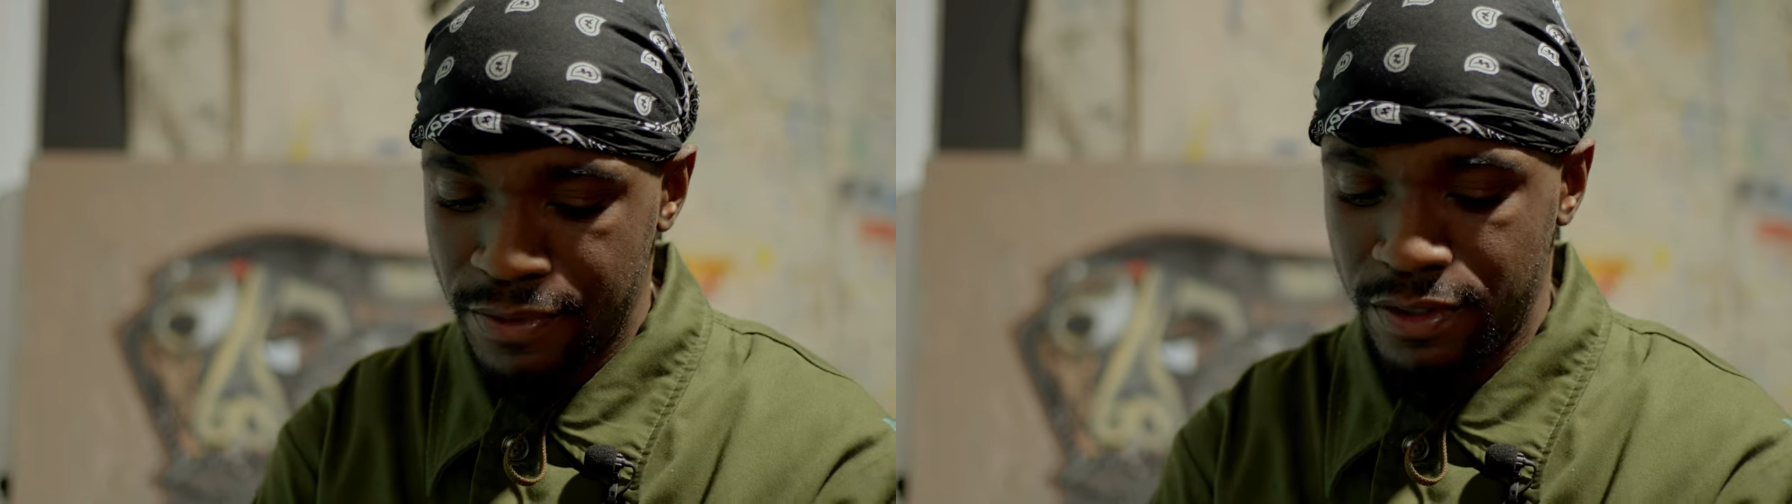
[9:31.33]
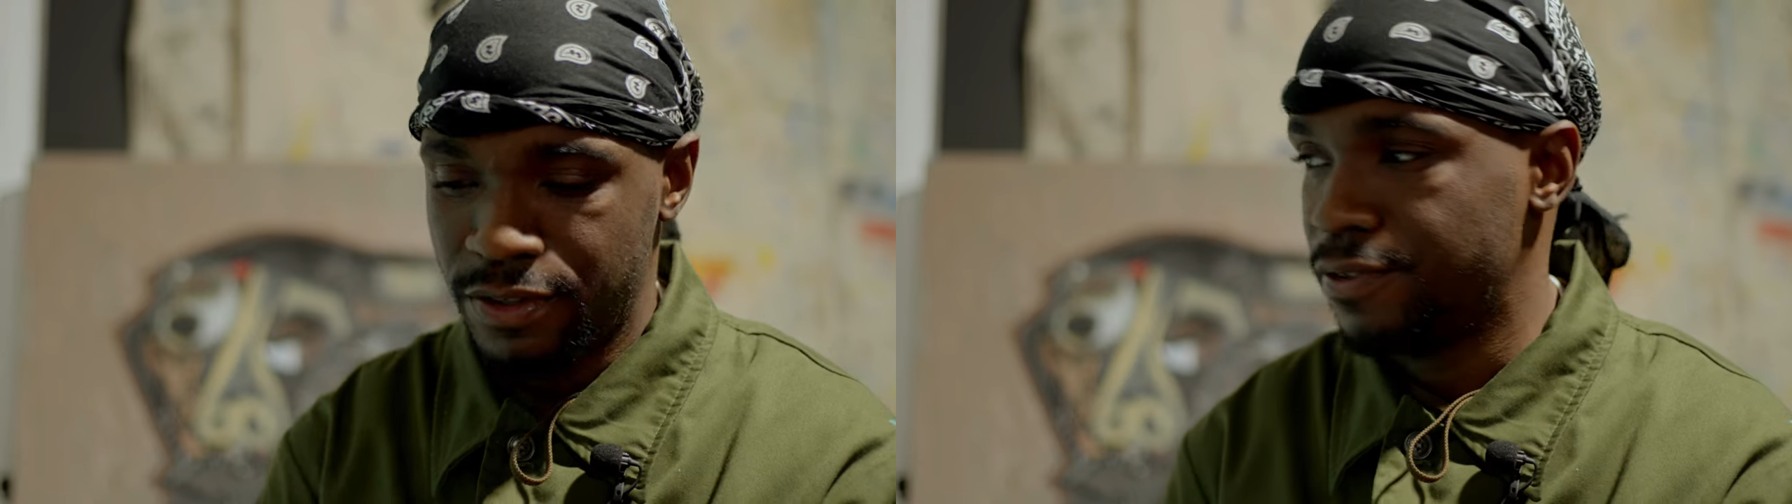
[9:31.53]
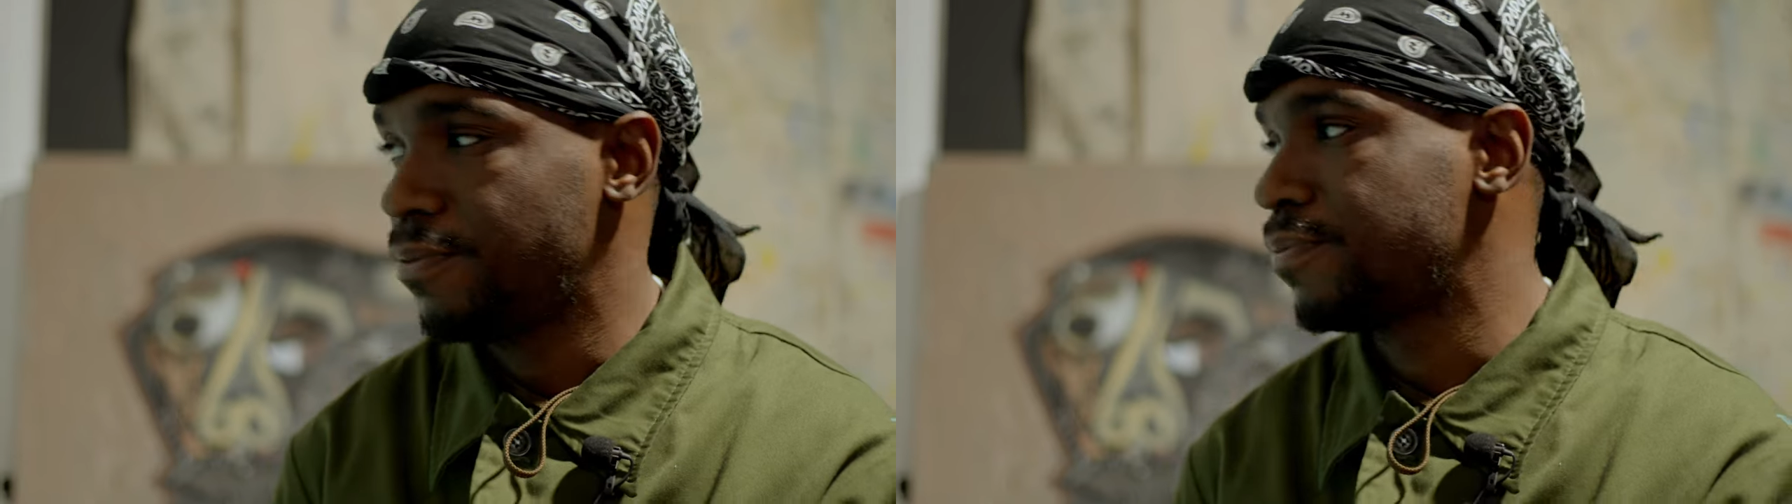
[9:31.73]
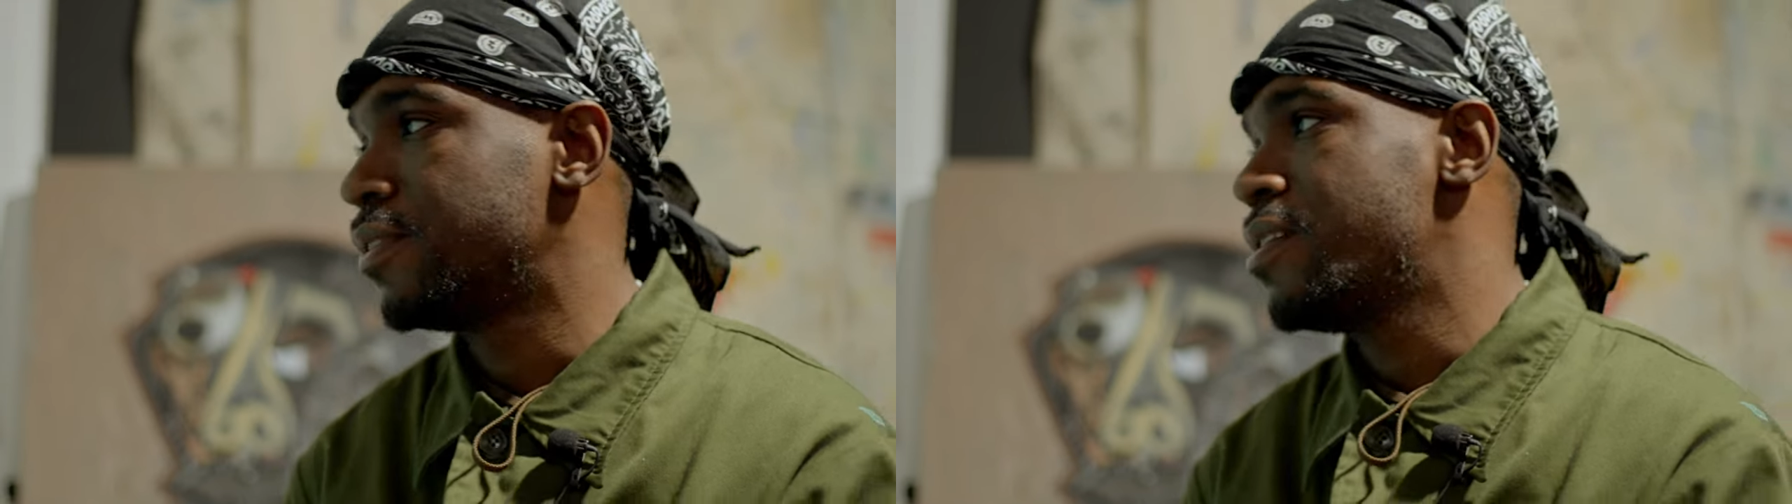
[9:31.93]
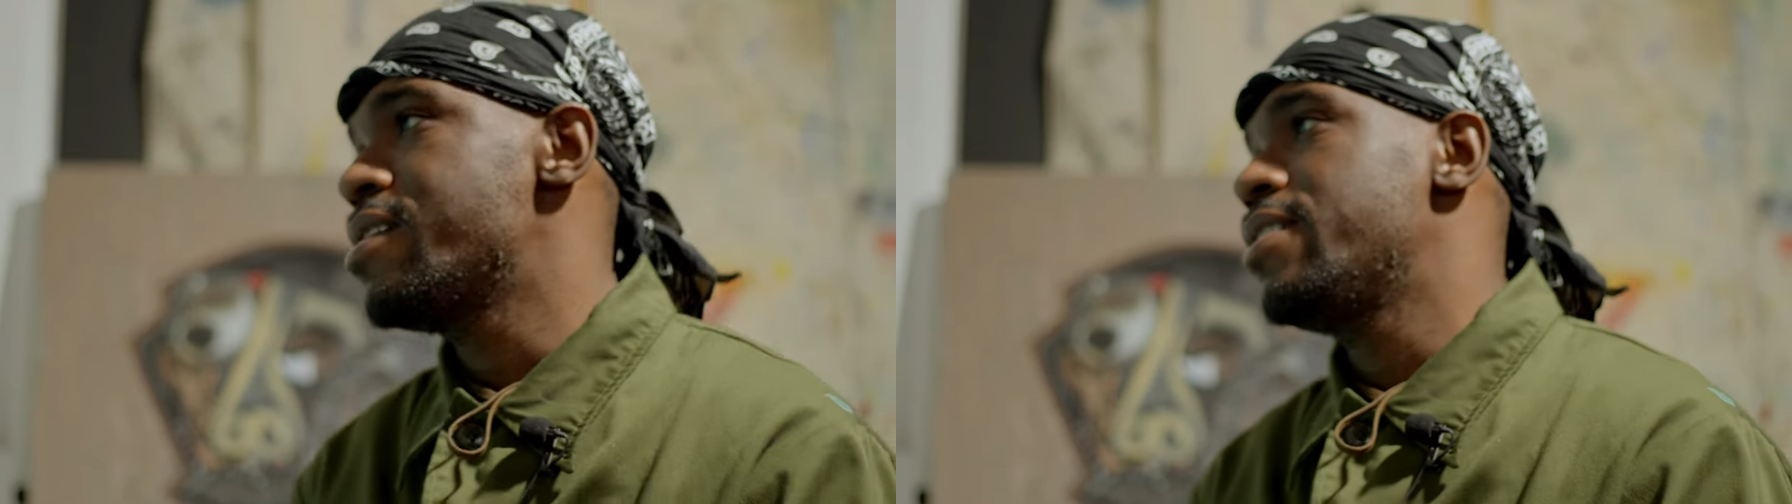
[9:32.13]
you know?
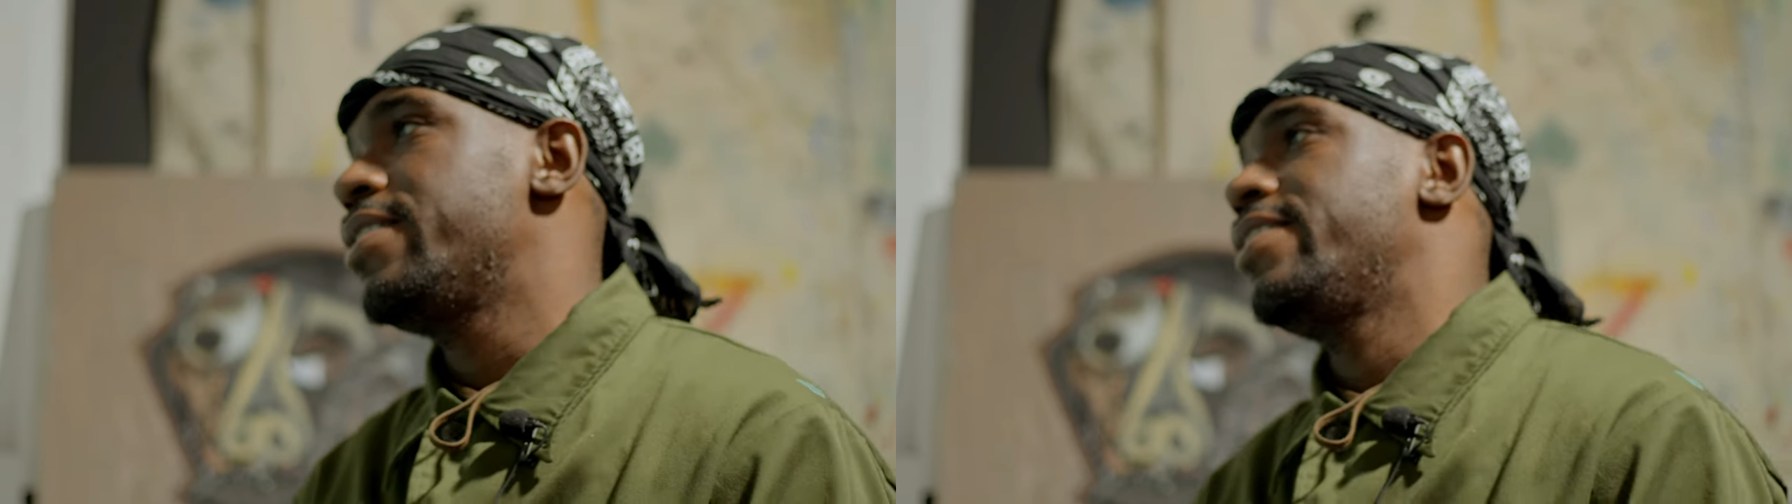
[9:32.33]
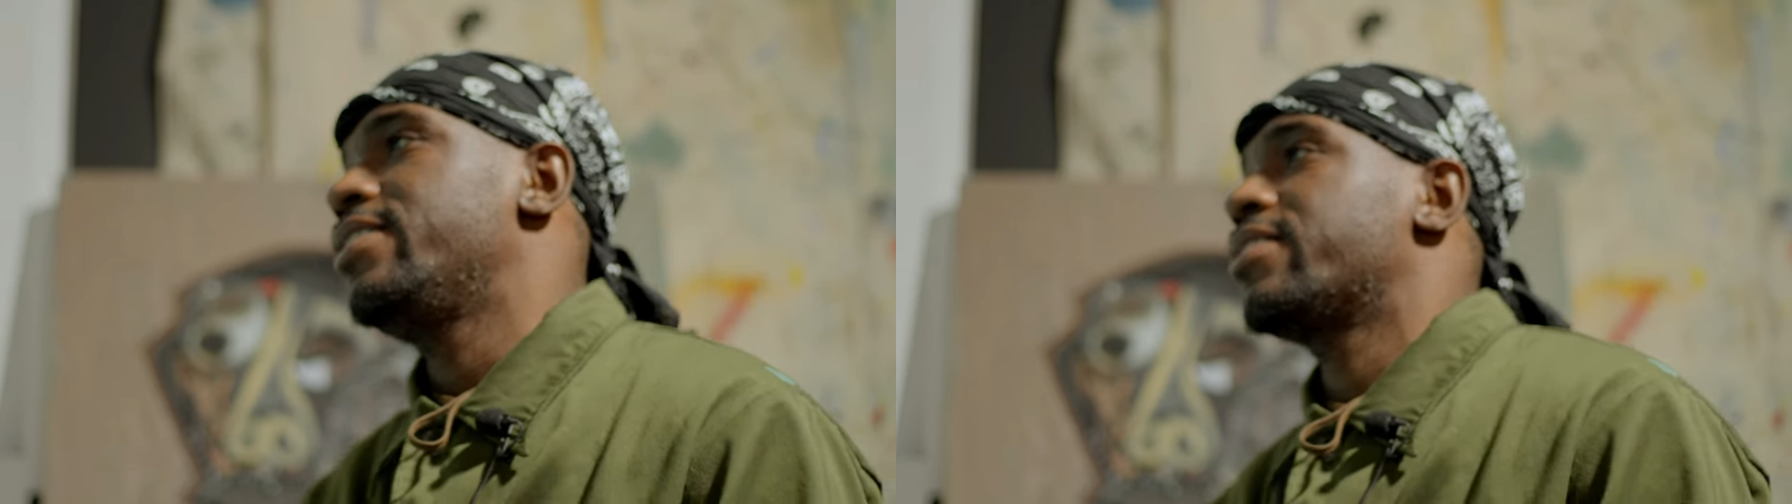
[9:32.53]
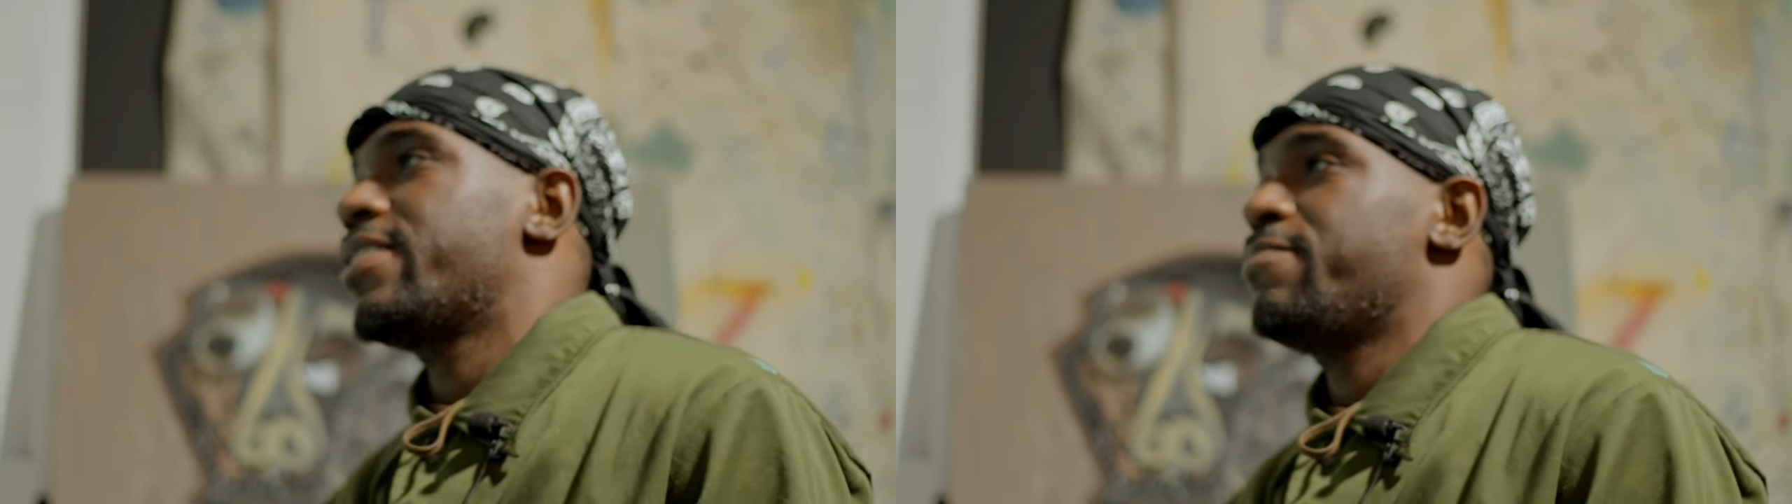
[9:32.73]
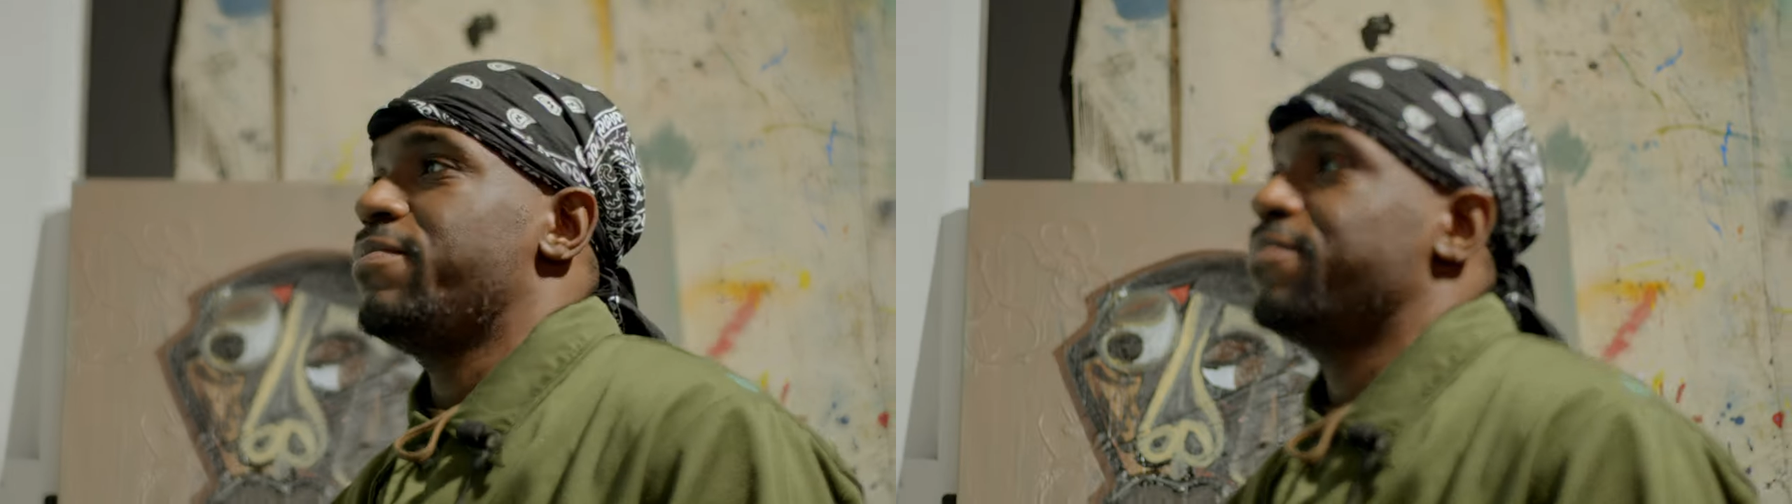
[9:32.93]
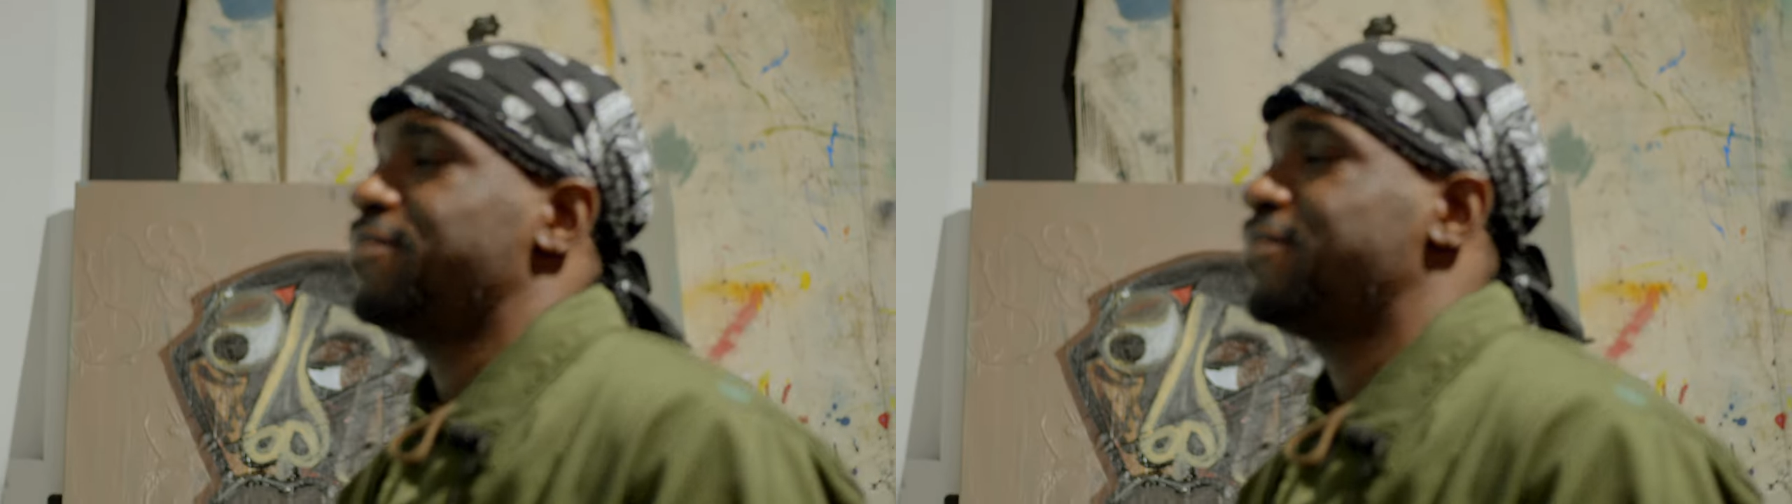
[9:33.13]
It's like